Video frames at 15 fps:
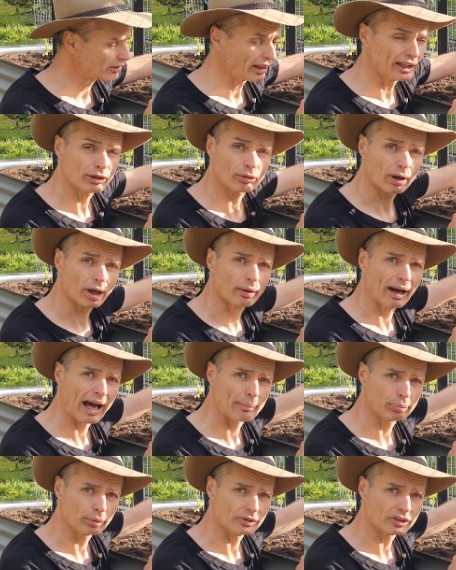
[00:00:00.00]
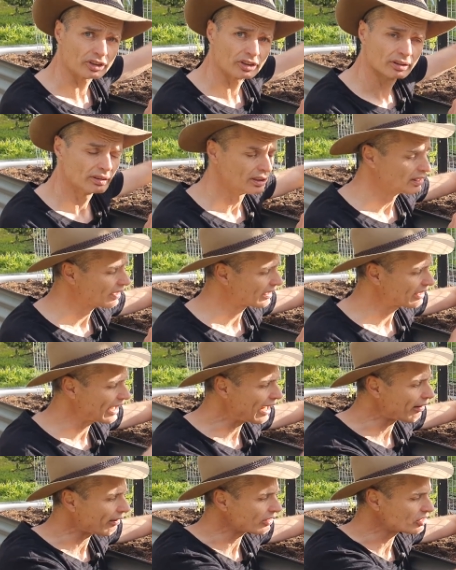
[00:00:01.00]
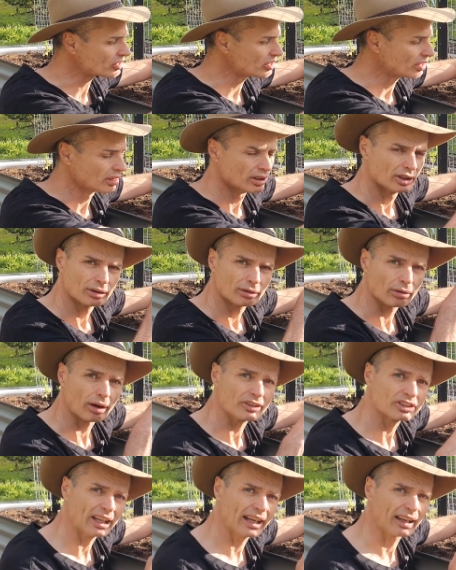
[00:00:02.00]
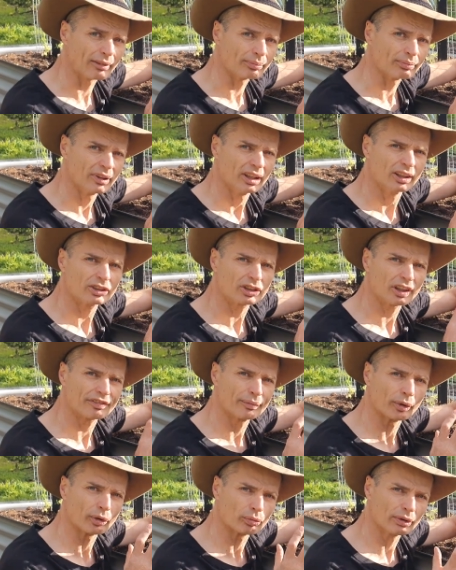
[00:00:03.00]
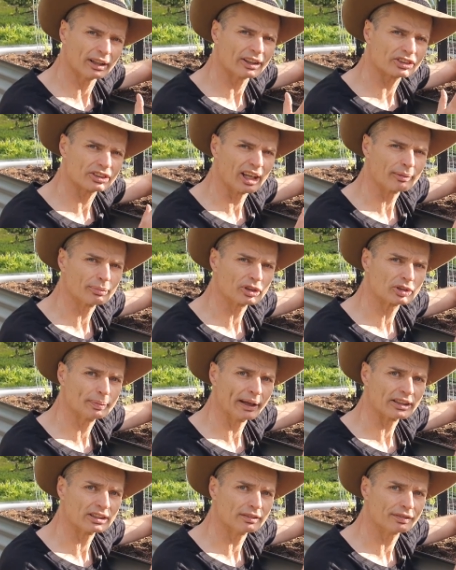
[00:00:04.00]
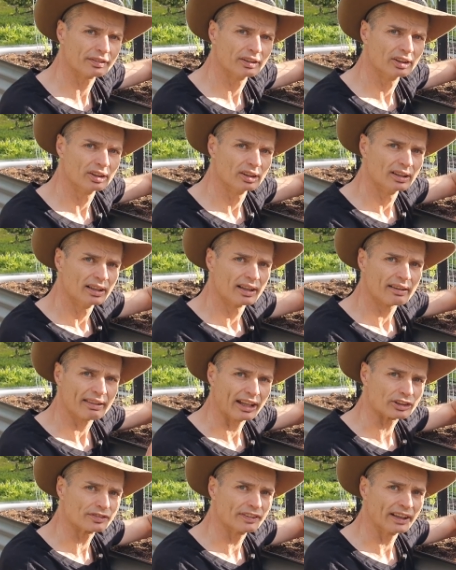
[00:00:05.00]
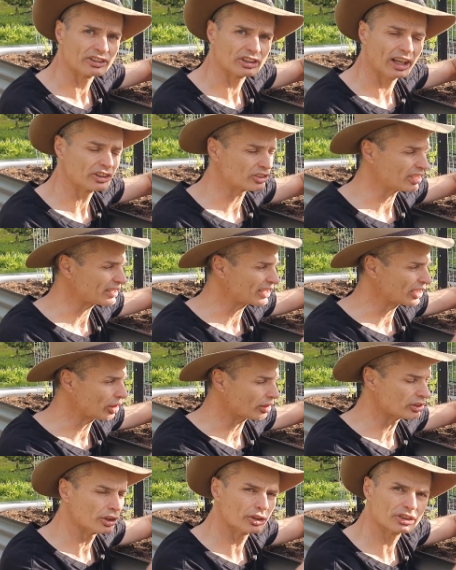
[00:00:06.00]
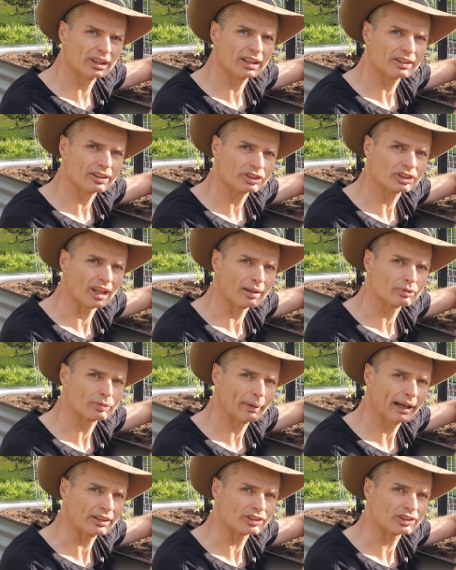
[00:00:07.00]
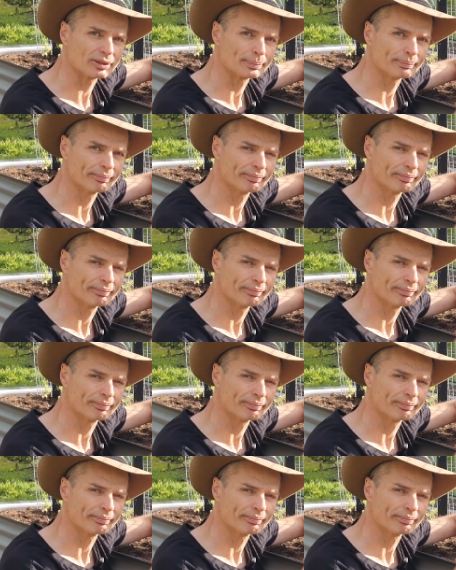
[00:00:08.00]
They grow upwards. Carrots grow down. So from a real estate perspective, that's fantastic. They're not using the same space.